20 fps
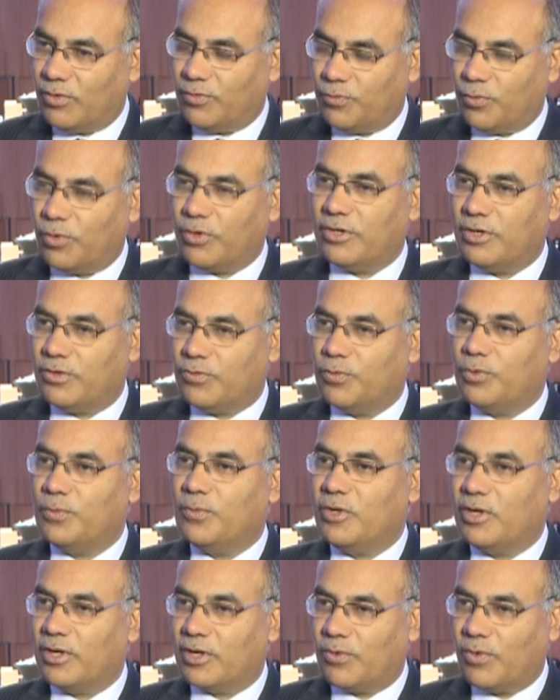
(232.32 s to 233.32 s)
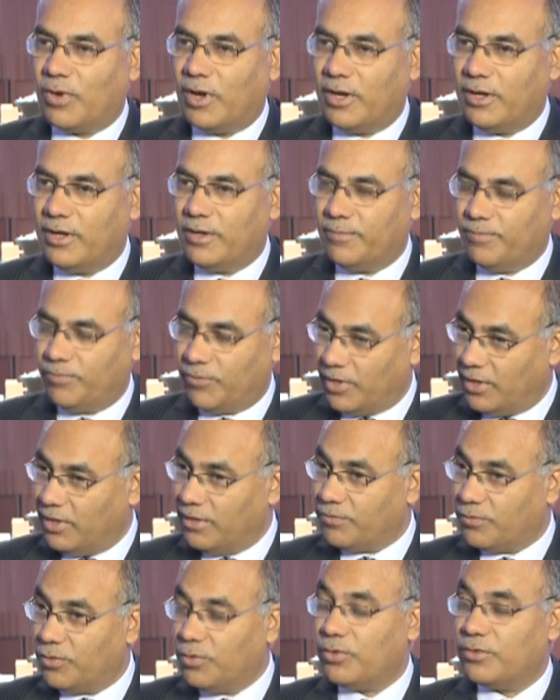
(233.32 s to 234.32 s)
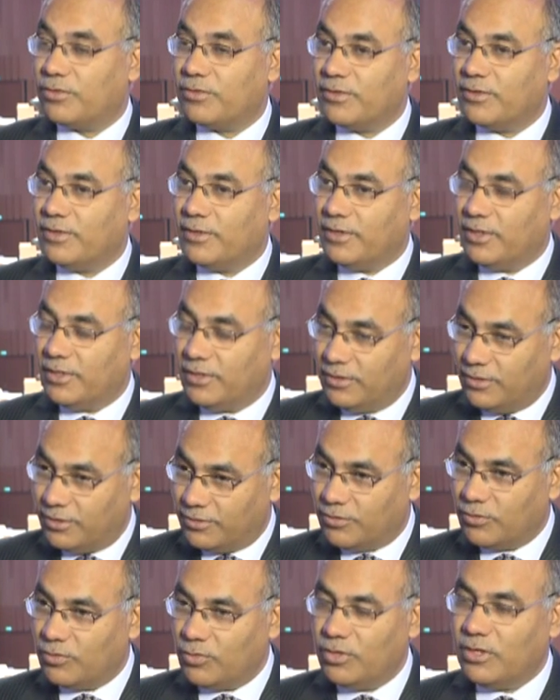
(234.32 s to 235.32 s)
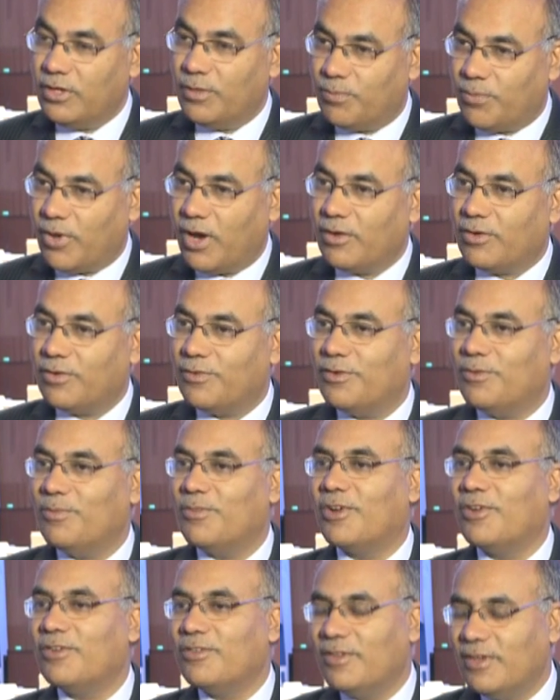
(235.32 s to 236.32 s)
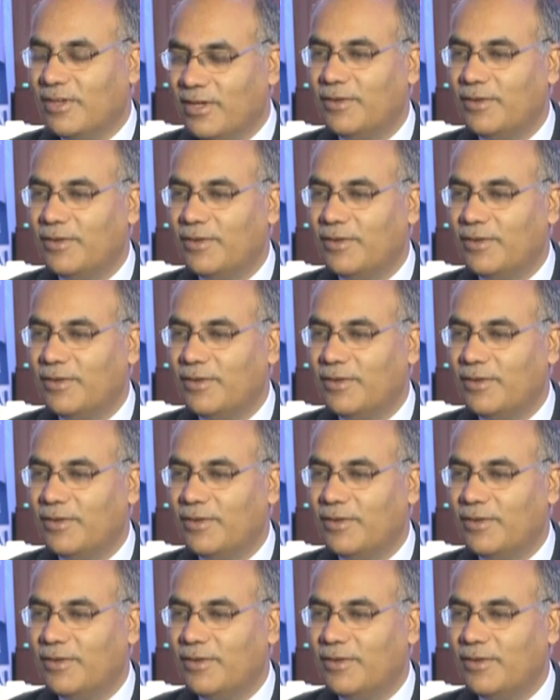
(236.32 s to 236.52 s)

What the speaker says: of what it would be required. And of course, this is only a part of it, because the